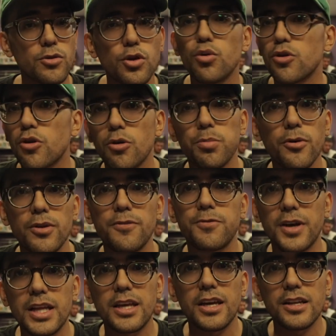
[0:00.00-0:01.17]
you or your opponent
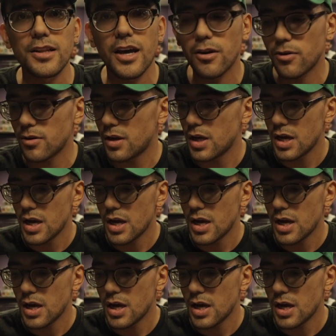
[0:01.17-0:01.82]
finally get an out.